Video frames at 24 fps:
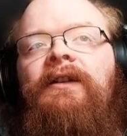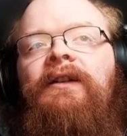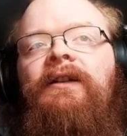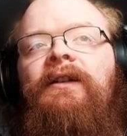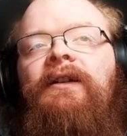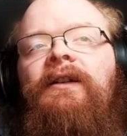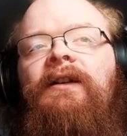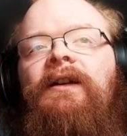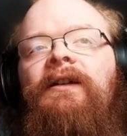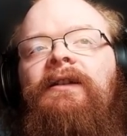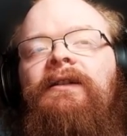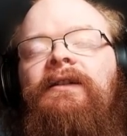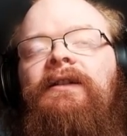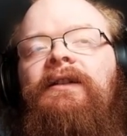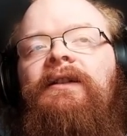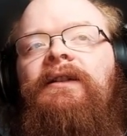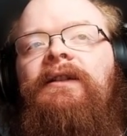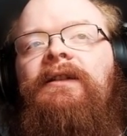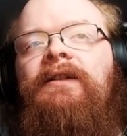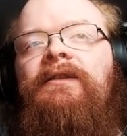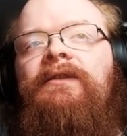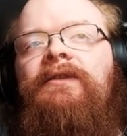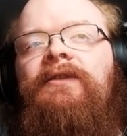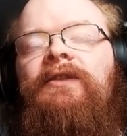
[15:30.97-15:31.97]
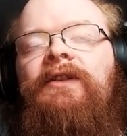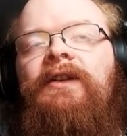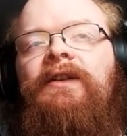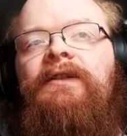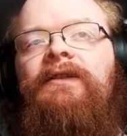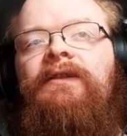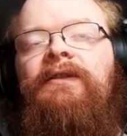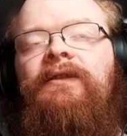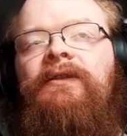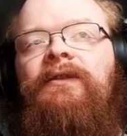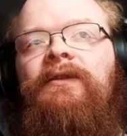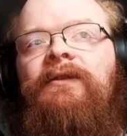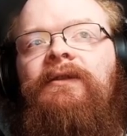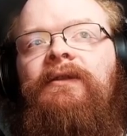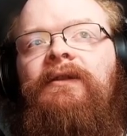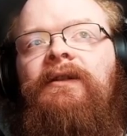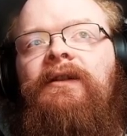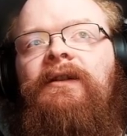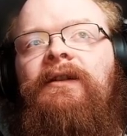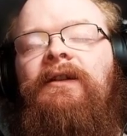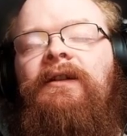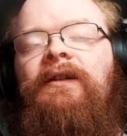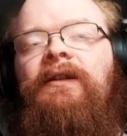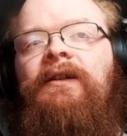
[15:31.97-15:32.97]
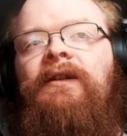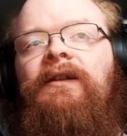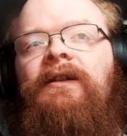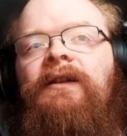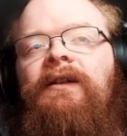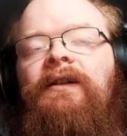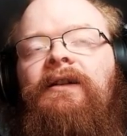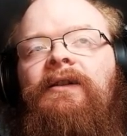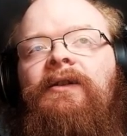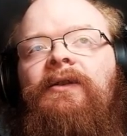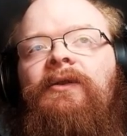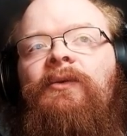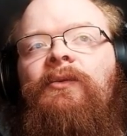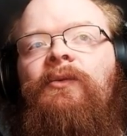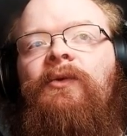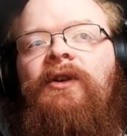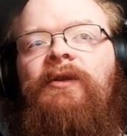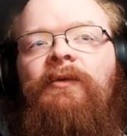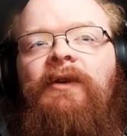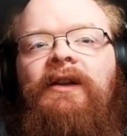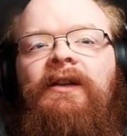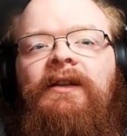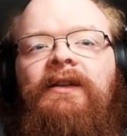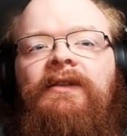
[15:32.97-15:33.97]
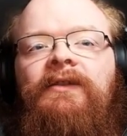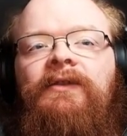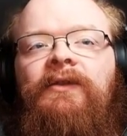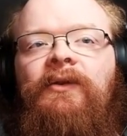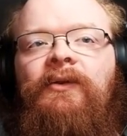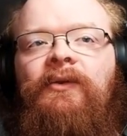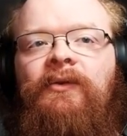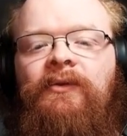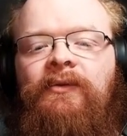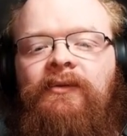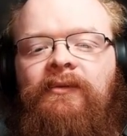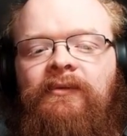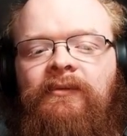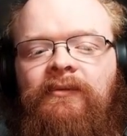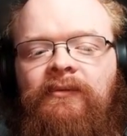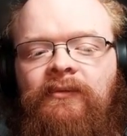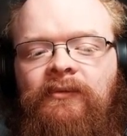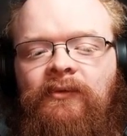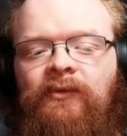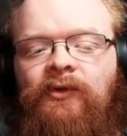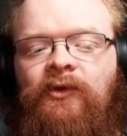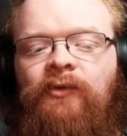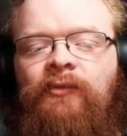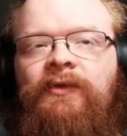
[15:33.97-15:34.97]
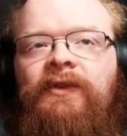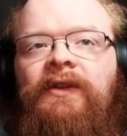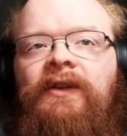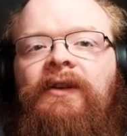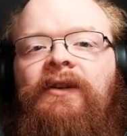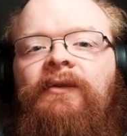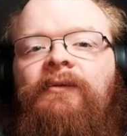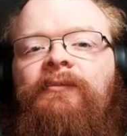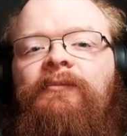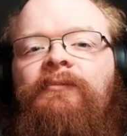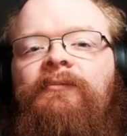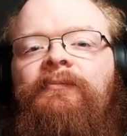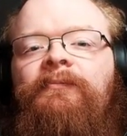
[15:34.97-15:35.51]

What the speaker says: and he can just worry about his own groups here.